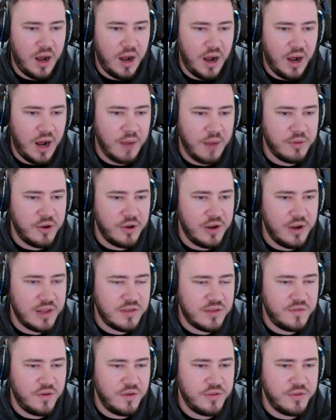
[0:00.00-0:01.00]
I'm going to elect
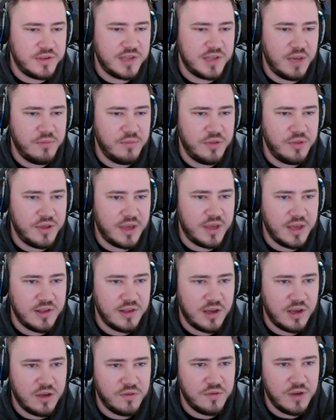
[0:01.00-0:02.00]
to fold this time with the King
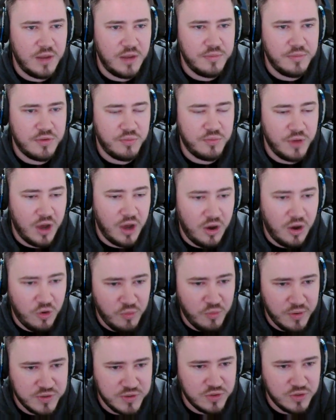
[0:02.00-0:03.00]
Jack of clubs. We are
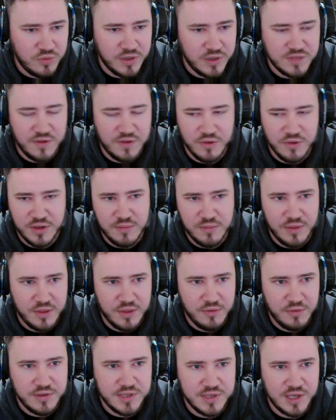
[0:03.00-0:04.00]
almost always folding, but
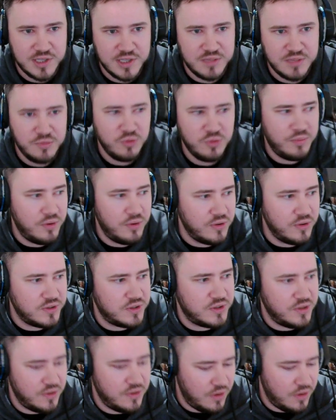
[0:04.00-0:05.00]
there is a small
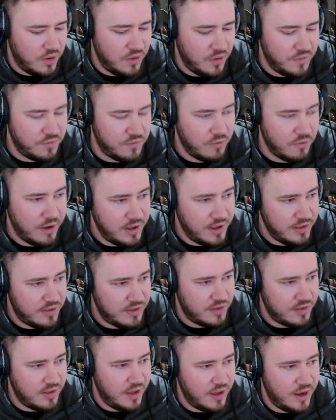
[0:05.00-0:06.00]
portion of
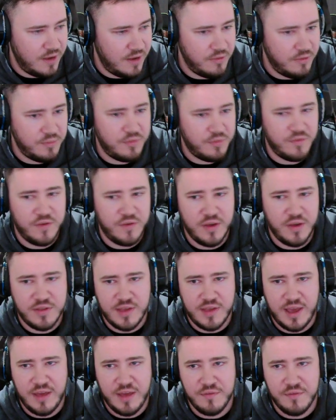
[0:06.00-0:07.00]
raise. I would prefer
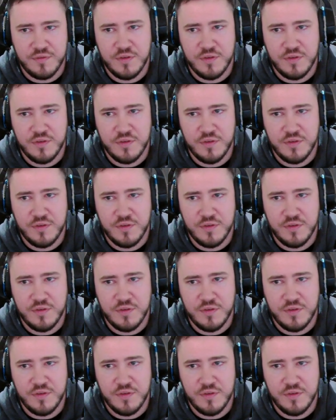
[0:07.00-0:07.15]
to have...